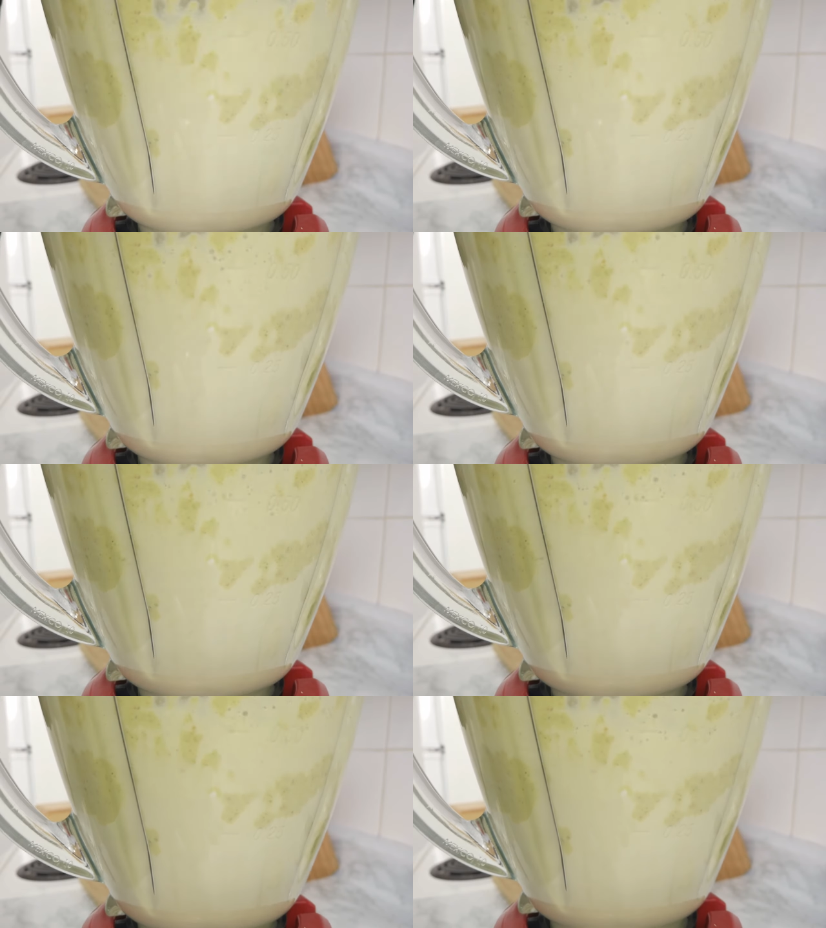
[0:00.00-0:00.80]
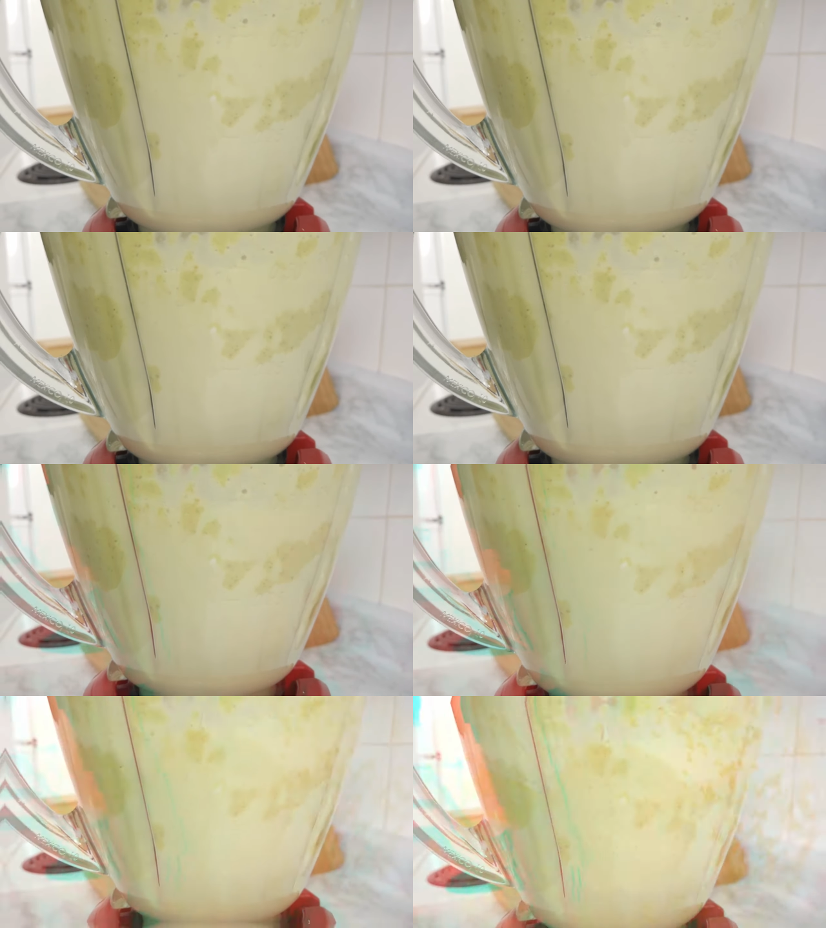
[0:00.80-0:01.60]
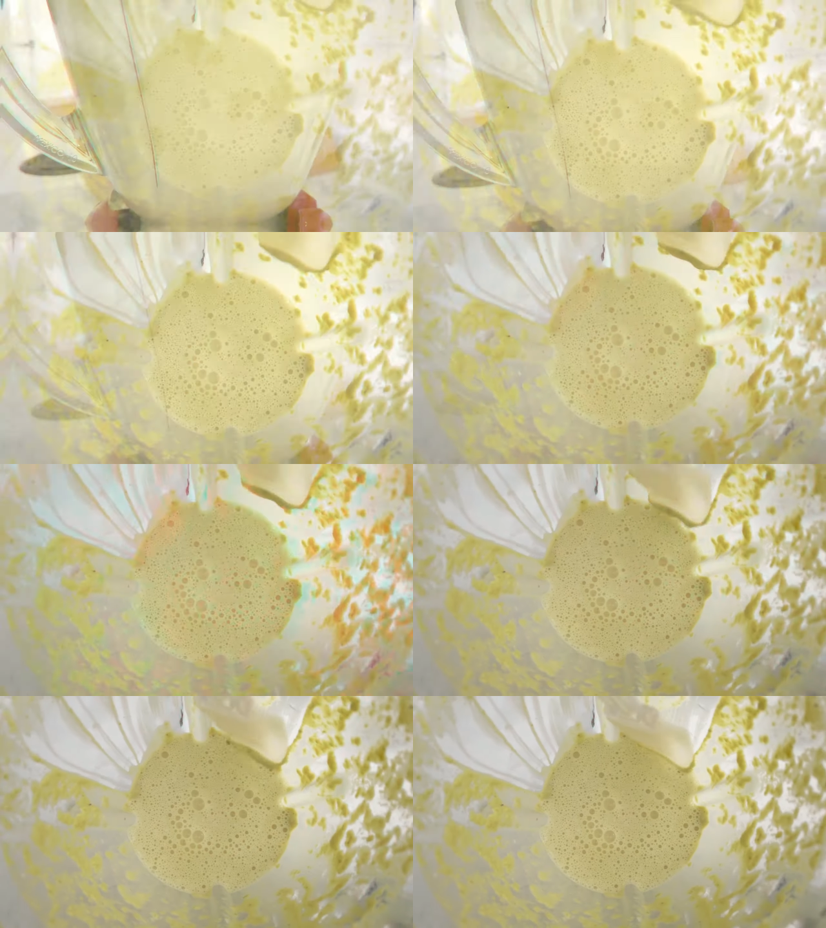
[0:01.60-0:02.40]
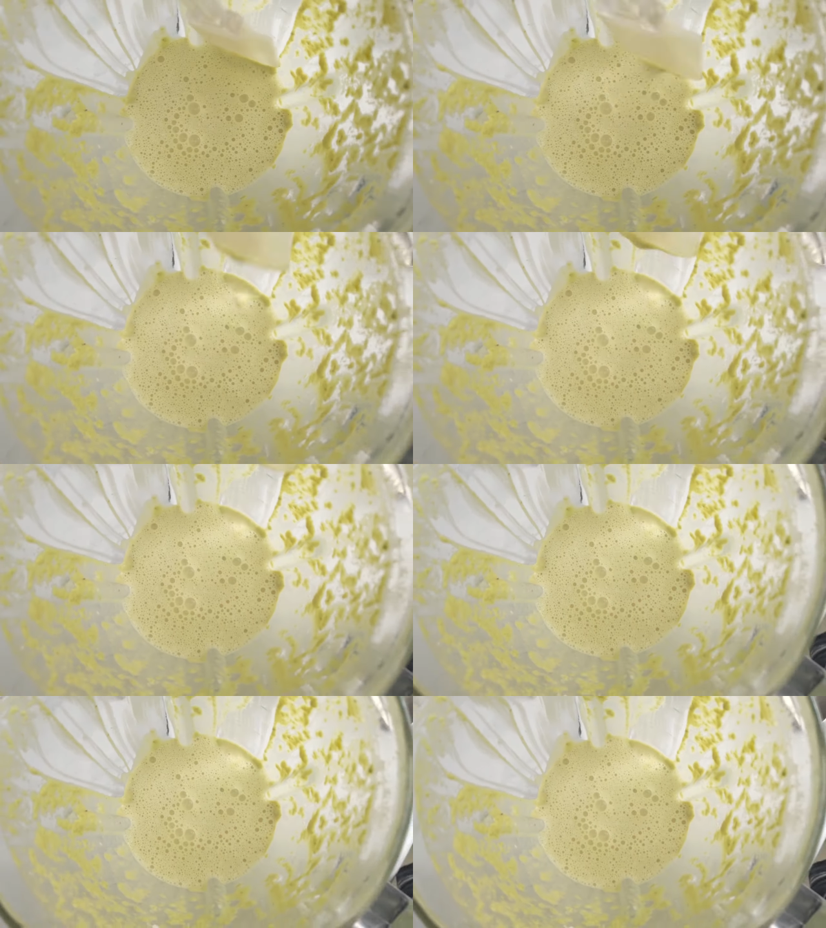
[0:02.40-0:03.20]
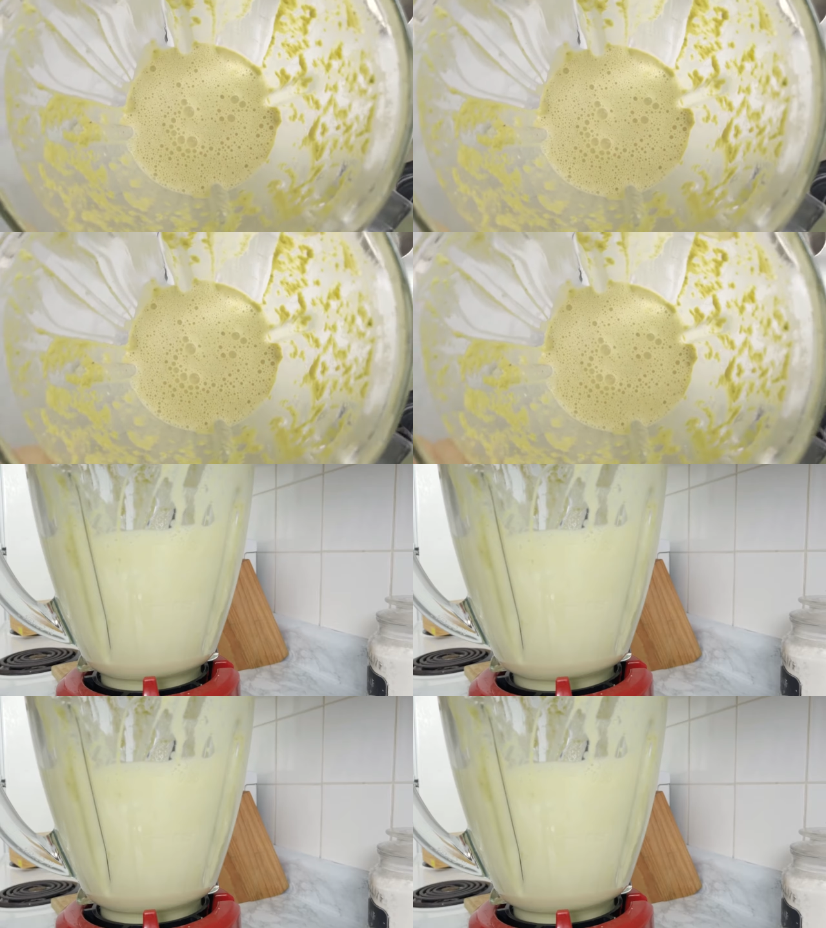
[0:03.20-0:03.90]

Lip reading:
(no speaker visible)